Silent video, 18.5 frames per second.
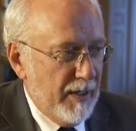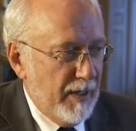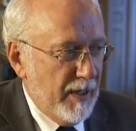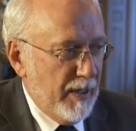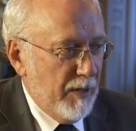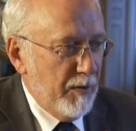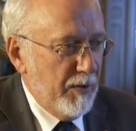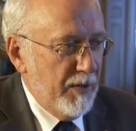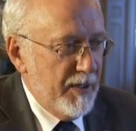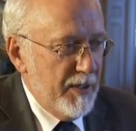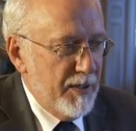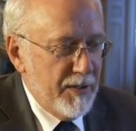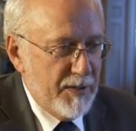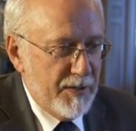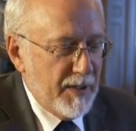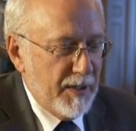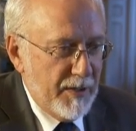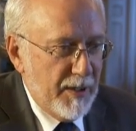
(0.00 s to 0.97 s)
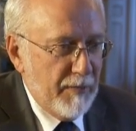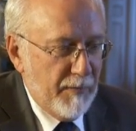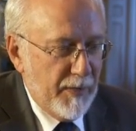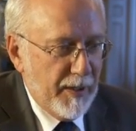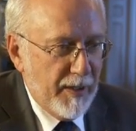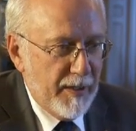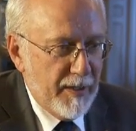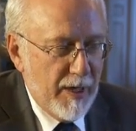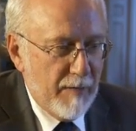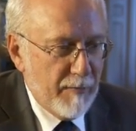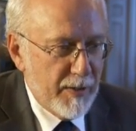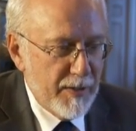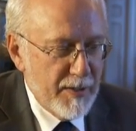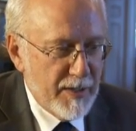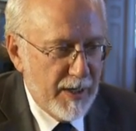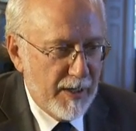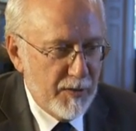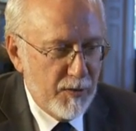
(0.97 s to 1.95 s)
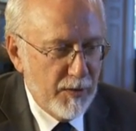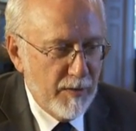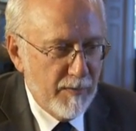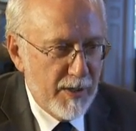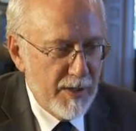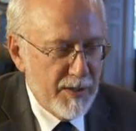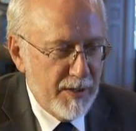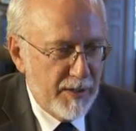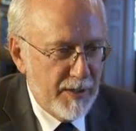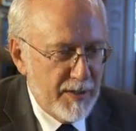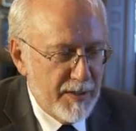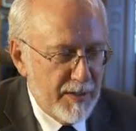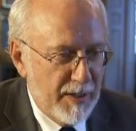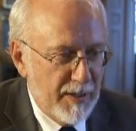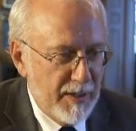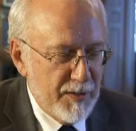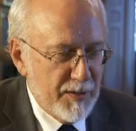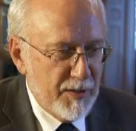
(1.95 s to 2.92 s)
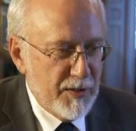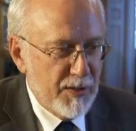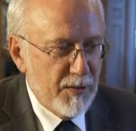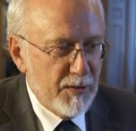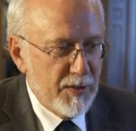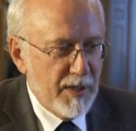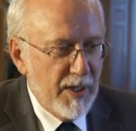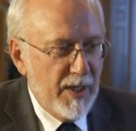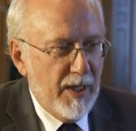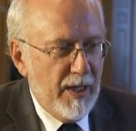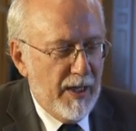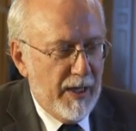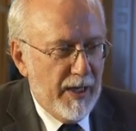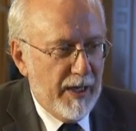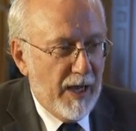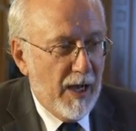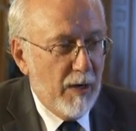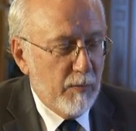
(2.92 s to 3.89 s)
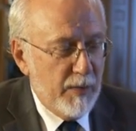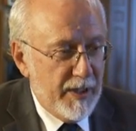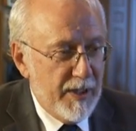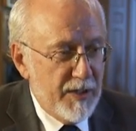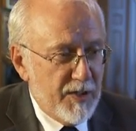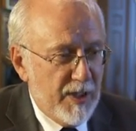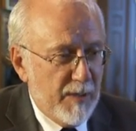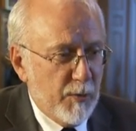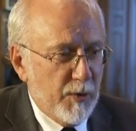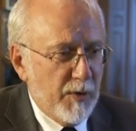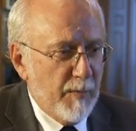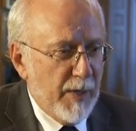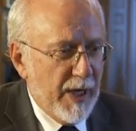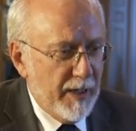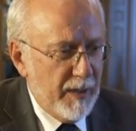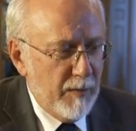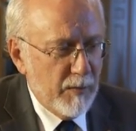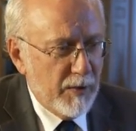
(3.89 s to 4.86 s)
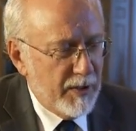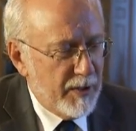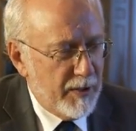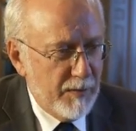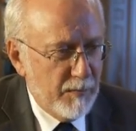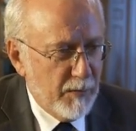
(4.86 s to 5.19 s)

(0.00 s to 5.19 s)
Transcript: our scientific endeavors at universities and institutes, and how we distribute money, what